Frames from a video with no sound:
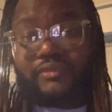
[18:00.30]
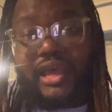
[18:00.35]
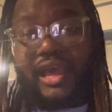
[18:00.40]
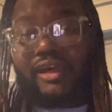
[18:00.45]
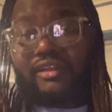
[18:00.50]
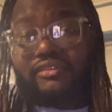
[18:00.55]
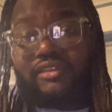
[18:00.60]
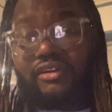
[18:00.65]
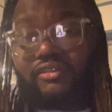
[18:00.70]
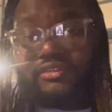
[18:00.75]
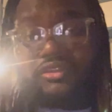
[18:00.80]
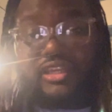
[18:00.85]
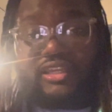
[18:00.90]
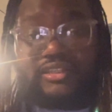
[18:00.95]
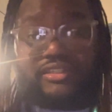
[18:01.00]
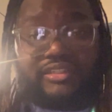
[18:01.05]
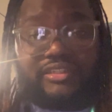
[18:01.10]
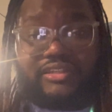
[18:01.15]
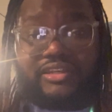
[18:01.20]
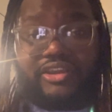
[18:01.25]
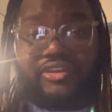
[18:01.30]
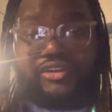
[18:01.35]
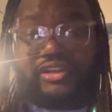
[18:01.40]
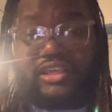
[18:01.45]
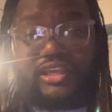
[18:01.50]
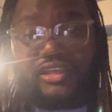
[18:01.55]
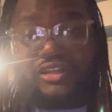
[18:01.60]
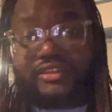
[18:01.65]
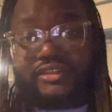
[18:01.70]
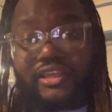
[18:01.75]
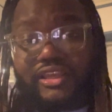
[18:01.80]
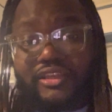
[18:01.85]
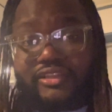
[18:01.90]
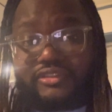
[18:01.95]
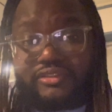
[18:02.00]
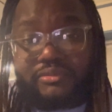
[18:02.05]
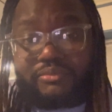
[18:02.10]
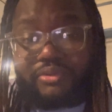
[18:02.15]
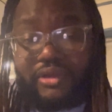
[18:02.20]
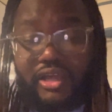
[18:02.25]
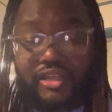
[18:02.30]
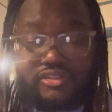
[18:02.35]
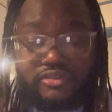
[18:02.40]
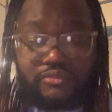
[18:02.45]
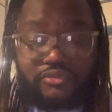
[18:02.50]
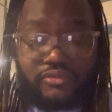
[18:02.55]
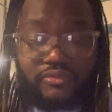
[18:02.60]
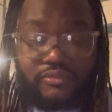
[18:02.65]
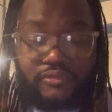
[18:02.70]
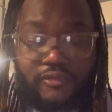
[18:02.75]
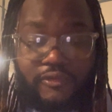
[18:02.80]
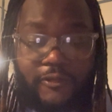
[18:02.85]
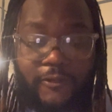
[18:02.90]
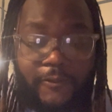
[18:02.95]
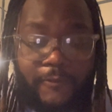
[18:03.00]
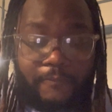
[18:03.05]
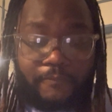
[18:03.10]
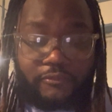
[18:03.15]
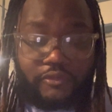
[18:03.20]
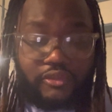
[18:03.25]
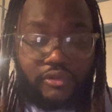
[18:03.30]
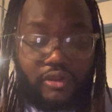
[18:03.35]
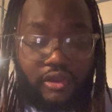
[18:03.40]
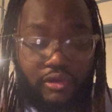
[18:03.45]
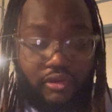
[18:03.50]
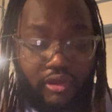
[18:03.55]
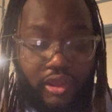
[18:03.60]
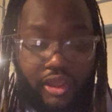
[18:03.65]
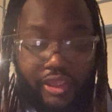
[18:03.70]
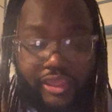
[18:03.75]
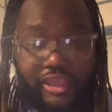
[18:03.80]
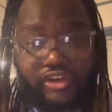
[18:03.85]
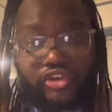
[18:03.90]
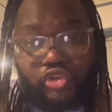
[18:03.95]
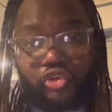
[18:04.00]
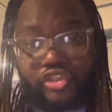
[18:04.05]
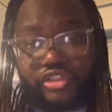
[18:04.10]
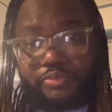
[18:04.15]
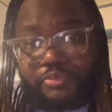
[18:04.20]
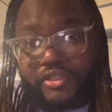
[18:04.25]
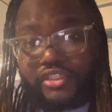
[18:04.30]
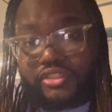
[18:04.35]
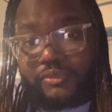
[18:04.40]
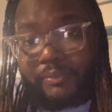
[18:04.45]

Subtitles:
don't think nearly anything is impossible. All you gotta do is just put your